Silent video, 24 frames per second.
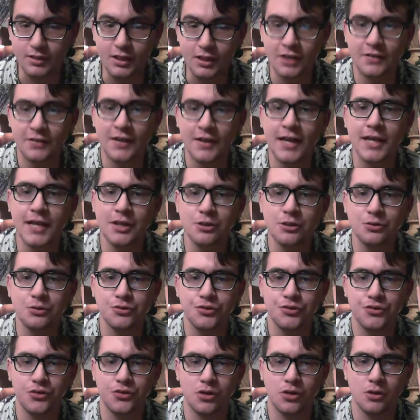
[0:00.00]
That I
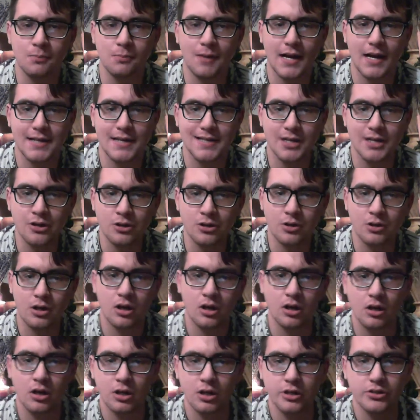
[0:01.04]
use for my tarot
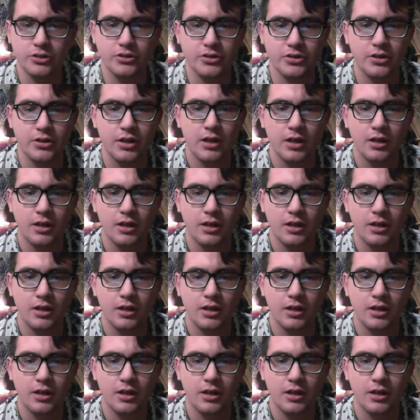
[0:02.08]
cards.